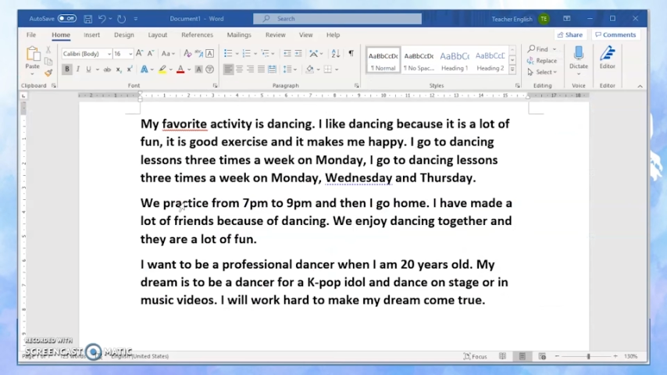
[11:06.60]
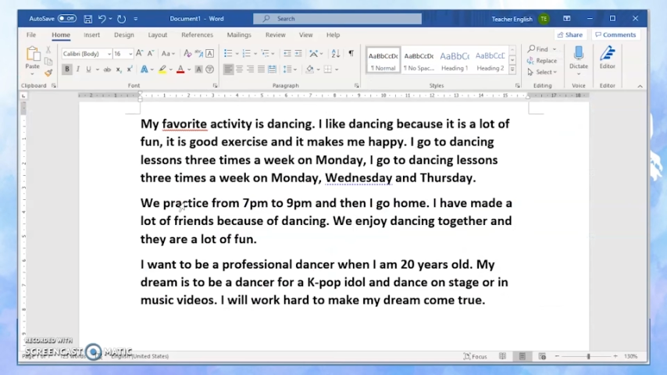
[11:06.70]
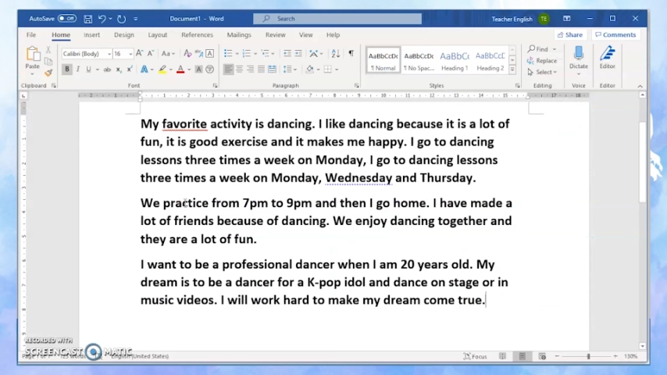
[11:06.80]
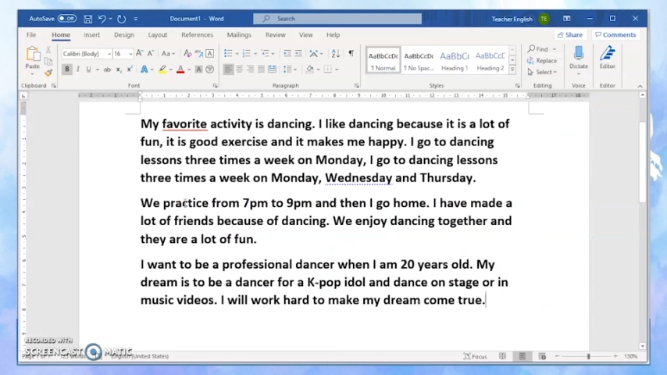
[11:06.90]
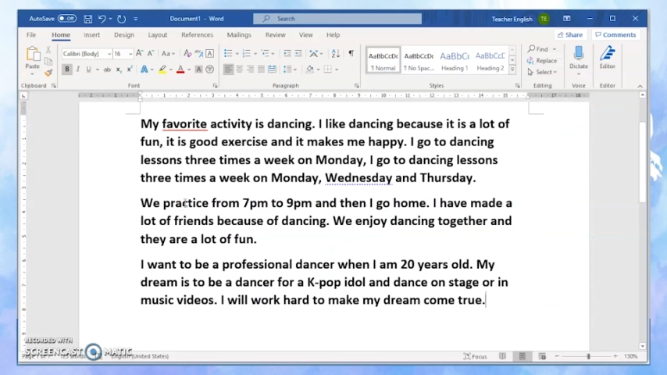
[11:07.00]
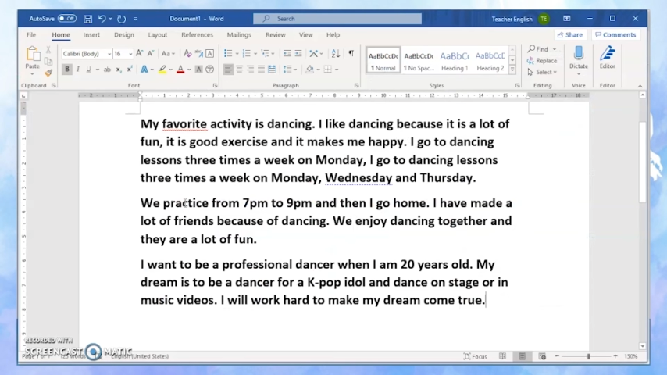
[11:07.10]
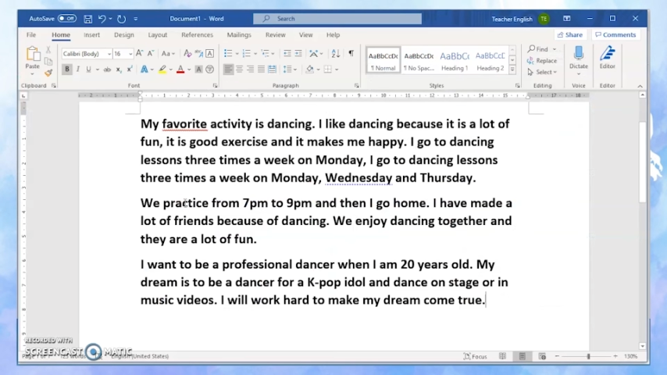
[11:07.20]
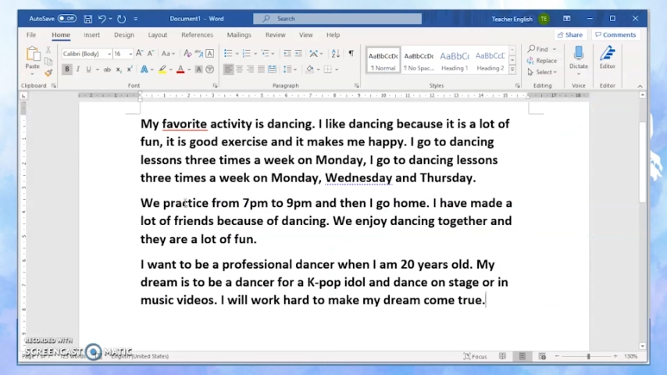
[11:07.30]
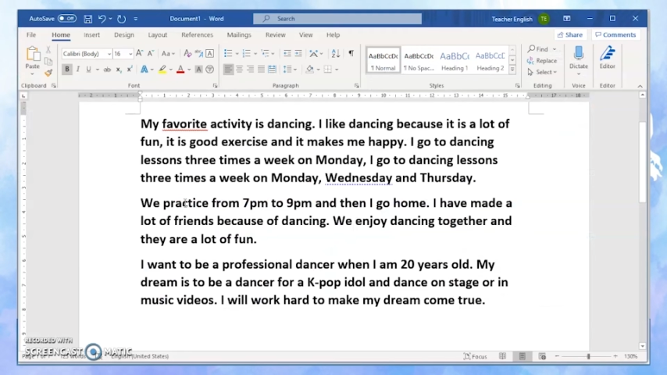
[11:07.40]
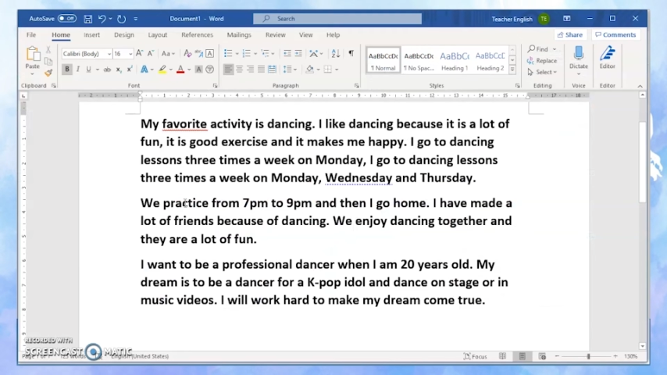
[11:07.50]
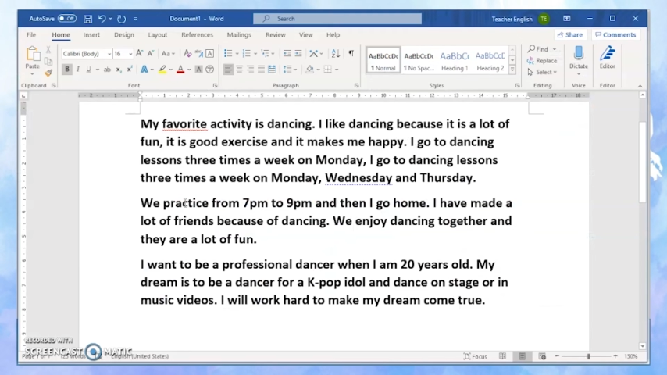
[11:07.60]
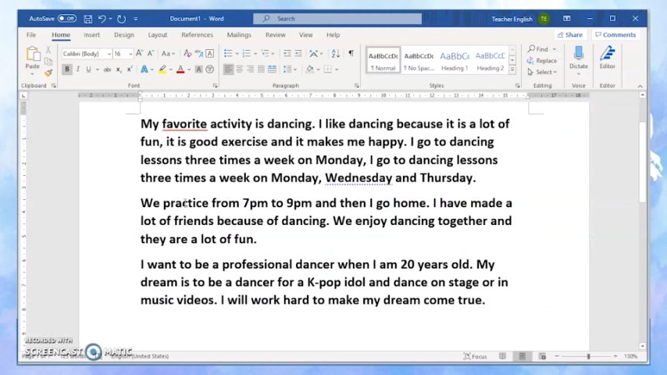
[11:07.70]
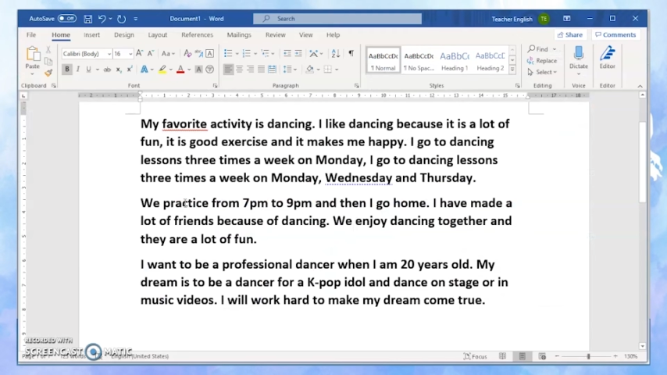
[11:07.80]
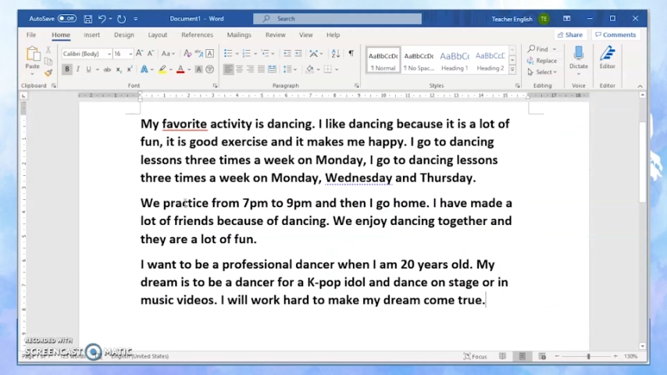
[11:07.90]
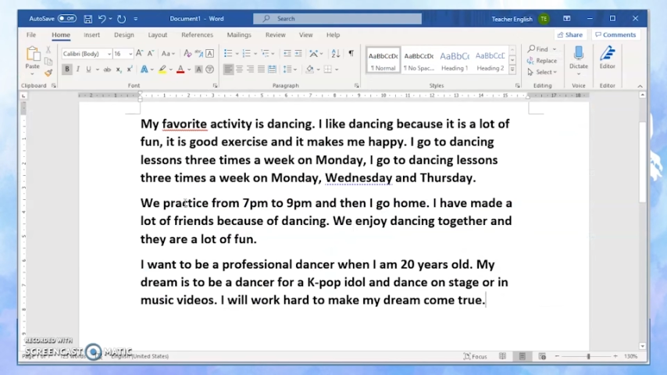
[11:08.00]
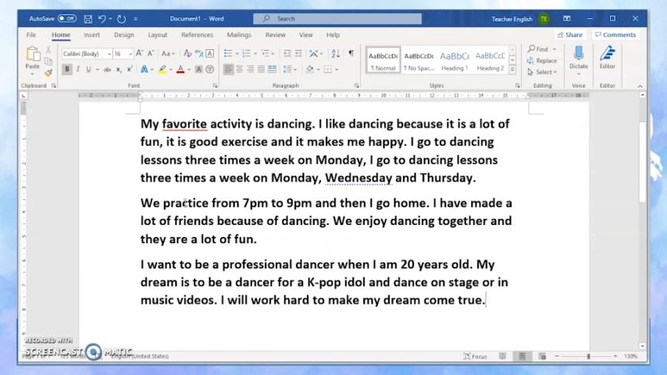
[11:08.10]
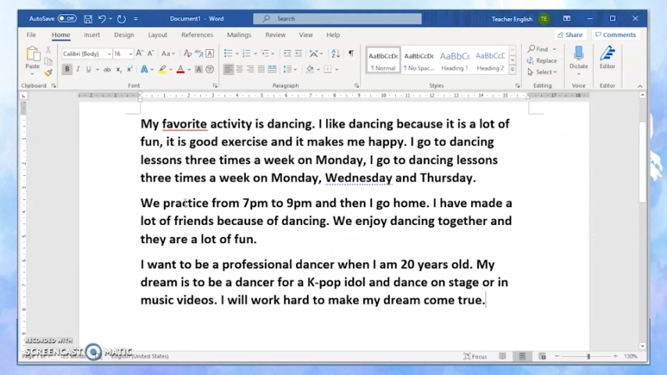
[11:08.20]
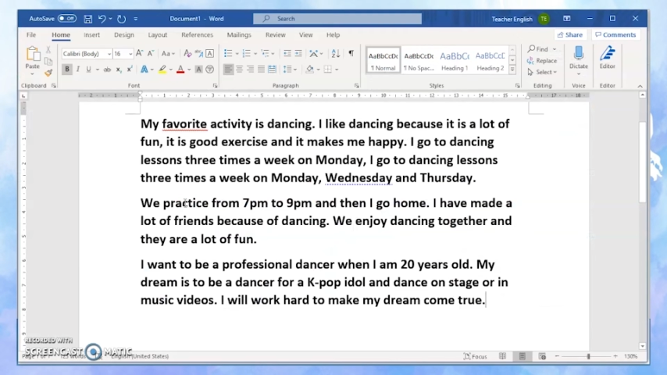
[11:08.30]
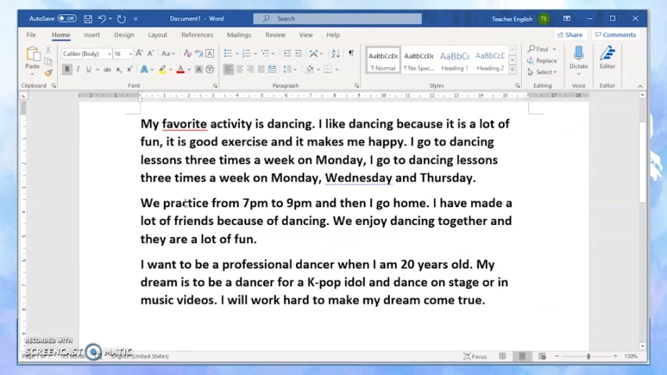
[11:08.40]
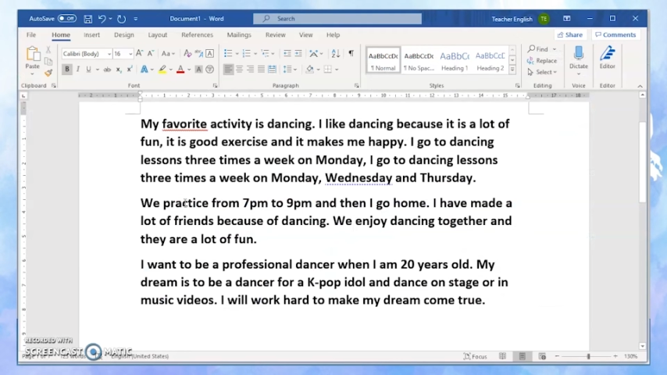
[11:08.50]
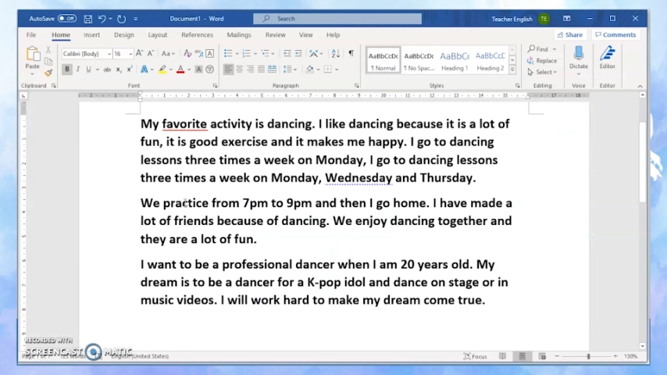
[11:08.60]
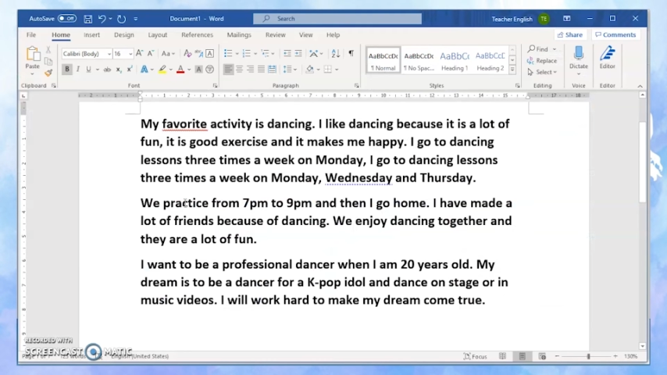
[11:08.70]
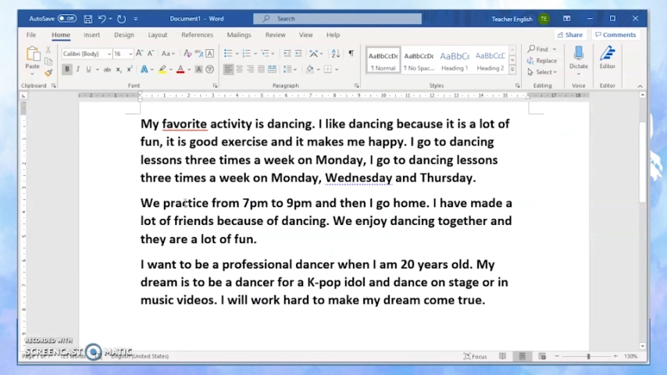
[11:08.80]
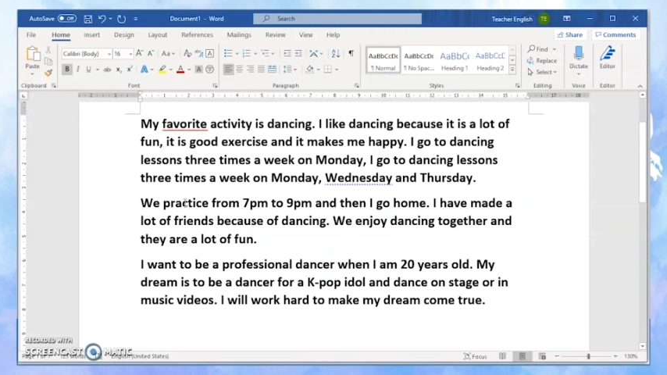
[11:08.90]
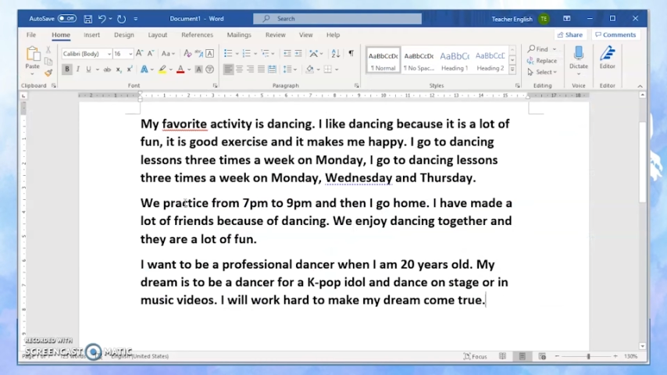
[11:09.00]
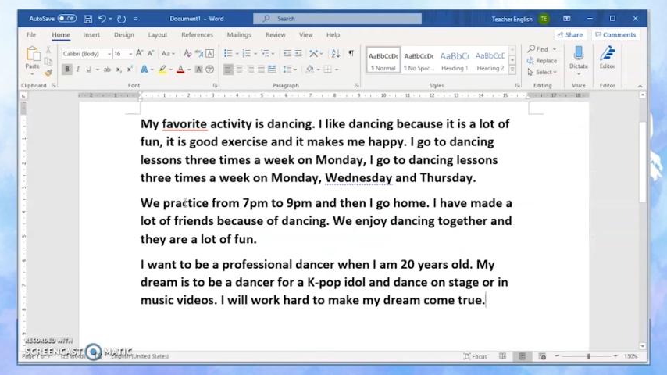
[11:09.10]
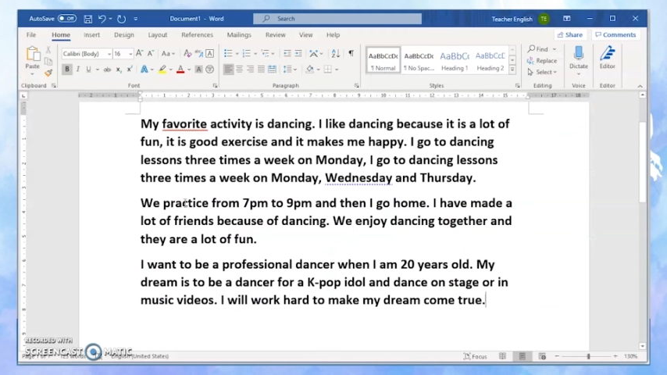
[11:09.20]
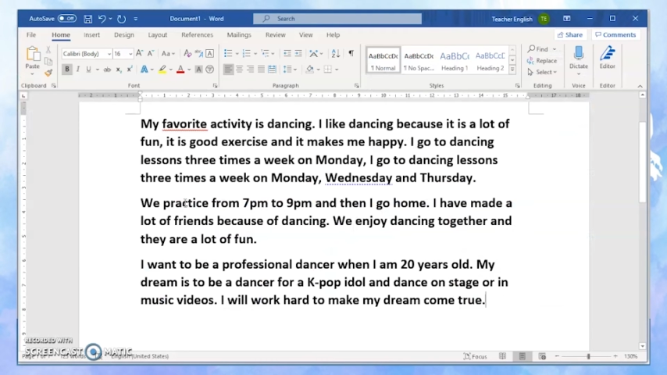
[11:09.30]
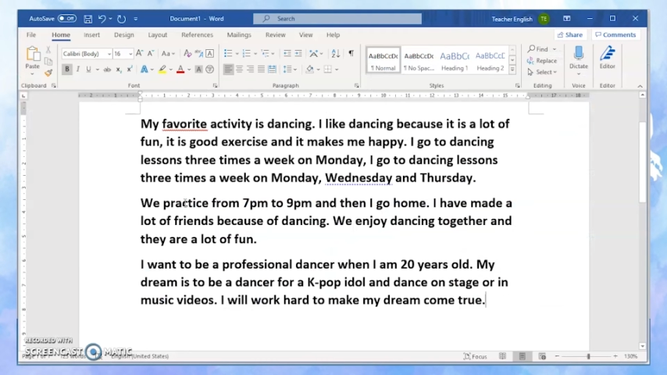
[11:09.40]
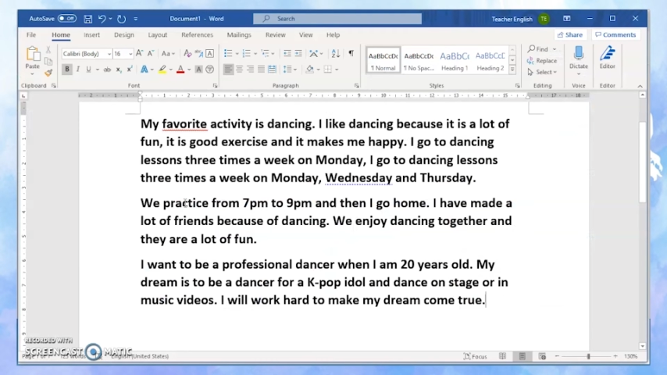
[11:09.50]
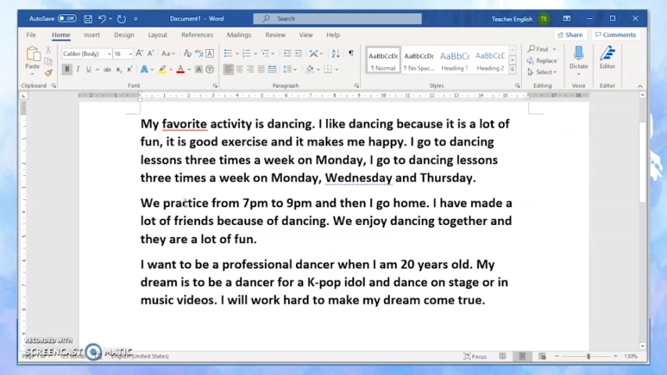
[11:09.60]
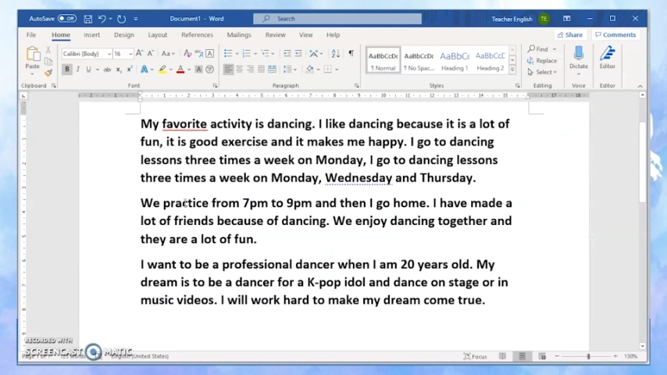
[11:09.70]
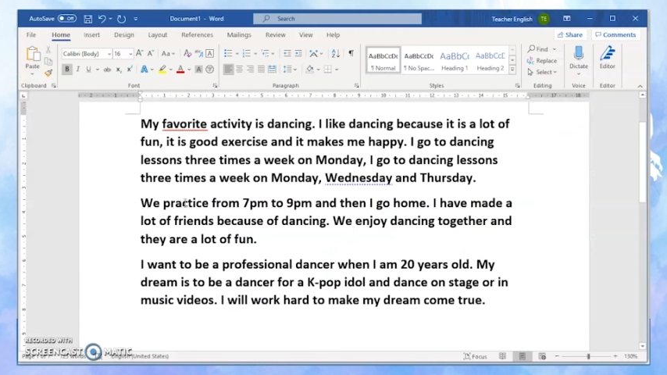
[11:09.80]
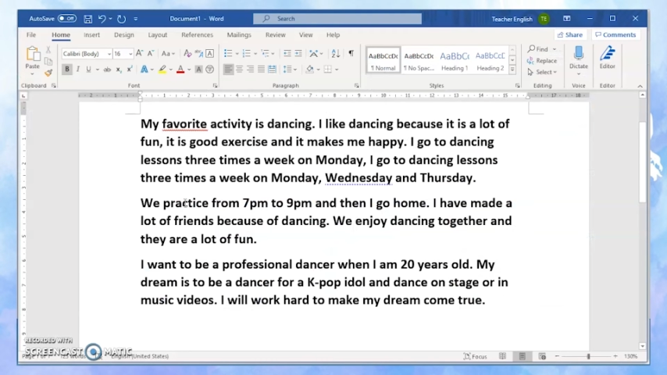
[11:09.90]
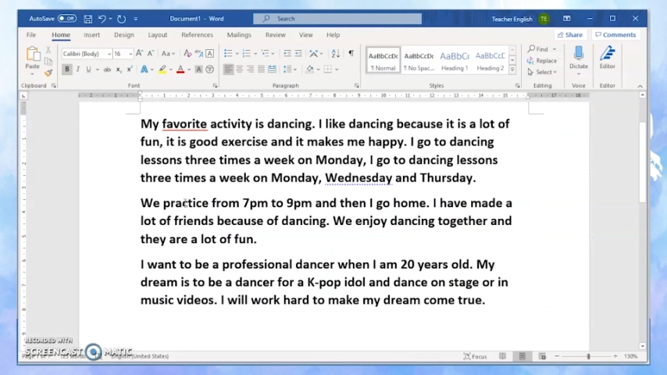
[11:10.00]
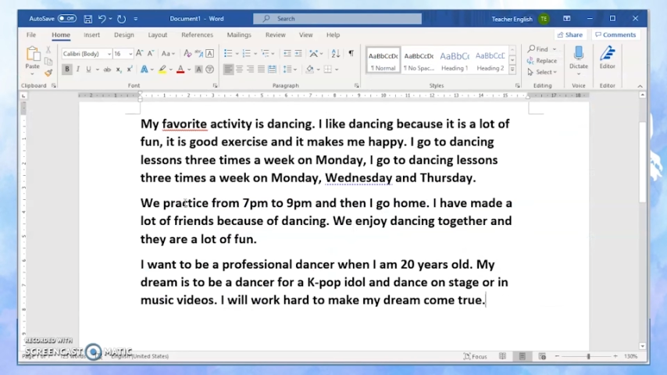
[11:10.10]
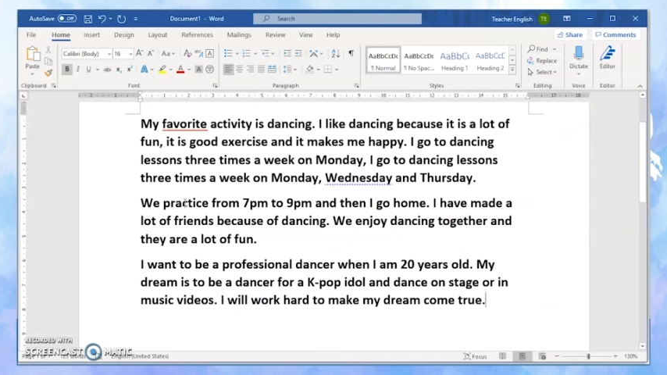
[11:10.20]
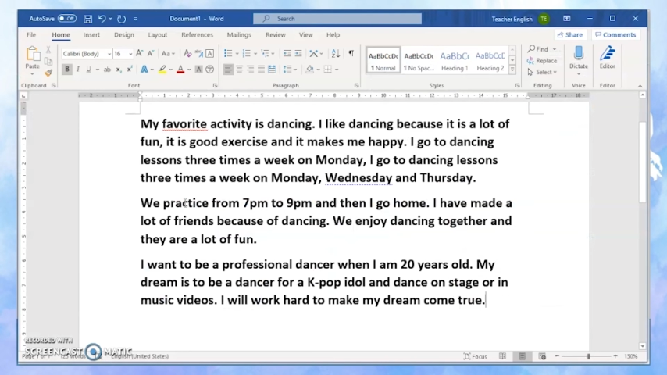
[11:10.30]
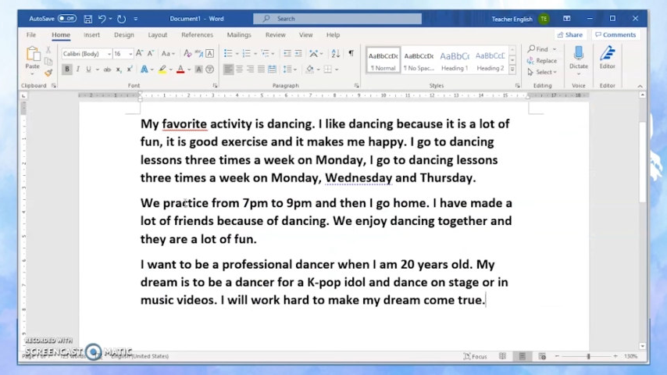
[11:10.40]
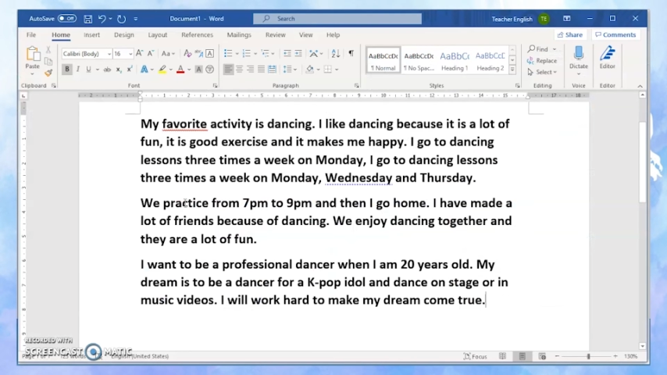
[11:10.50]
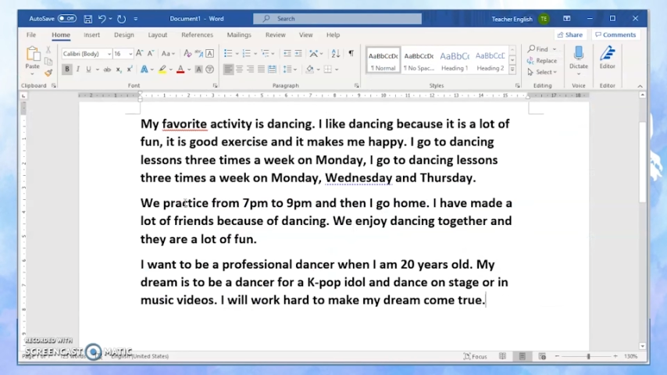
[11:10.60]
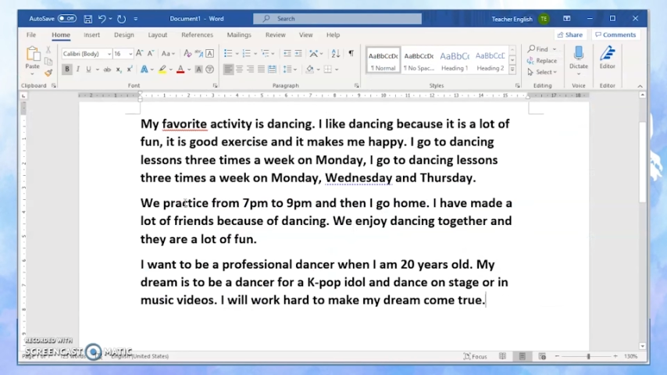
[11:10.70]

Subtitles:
(no speaker visible)